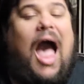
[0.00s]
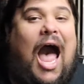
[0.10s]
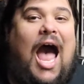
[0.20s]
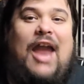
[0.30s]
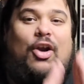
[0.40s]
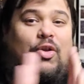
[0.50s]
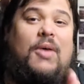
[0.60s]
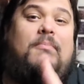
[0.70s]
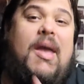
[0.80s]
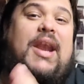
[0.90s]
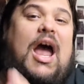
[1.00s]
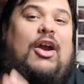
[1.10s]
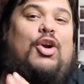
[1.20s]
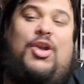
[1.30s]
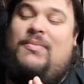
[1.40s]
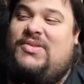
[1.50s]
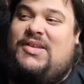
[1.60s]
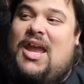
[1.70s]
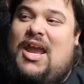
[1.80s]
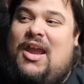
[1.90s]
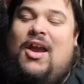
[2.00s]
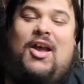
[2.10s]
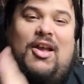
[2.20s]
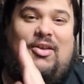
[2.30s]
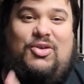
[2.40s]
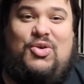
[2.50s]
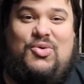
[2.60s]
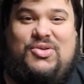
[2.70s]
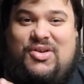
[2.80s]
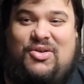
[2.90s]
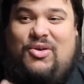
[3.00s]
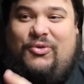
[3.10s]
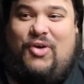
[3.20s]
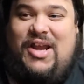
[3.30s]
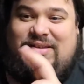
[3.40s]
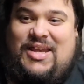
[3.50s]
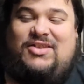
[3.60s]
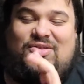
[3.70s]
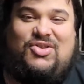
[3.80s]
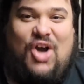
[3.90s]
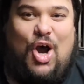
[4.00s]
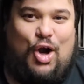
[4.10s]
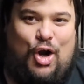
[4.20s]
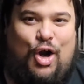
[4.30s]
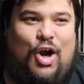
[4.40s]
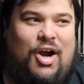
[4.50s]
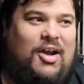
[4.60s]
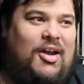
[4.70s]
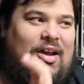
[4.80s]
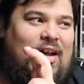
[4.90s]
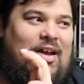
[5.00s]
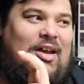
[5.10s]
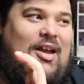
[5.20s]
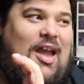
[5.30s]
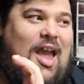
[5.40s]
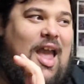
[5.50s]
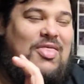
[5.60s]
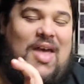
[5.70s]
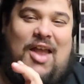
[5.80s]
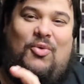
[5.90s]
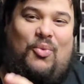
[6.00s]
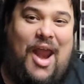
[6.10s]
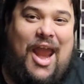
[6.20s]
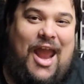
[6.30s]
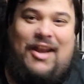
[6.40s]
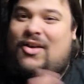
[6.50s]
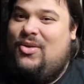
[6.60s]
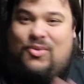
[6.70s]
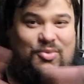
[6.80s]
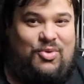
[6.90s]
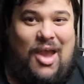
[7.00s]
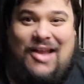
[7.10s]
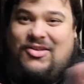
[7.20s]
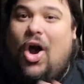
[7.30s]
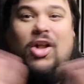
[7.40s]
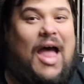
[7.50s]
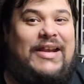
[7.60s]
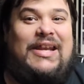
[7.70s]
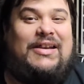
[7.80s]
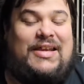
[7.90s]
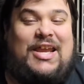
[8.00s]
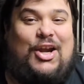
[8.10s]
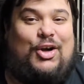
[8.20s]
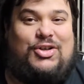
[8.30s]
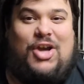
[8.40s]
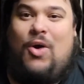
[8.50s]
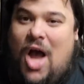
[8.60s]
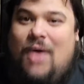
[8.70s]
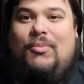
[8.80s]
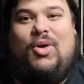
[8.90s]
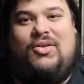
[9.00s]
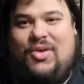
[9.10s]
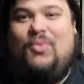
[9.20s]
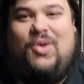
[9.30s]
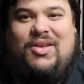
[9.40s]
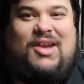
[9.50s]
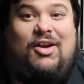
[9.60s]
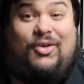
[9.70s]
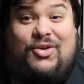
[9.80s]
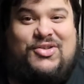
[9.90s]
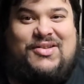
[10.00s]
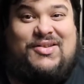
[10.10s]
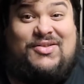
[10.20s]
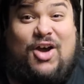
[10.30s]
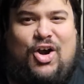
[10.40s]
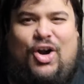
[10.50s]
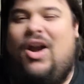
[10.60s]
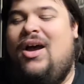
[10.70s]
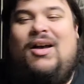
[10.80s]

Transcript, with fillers: I the minute I heard him say use the phrase his daughter, and then ran. That's all I needed to hear to go up. Oh, one of the one of the characters is his daughter.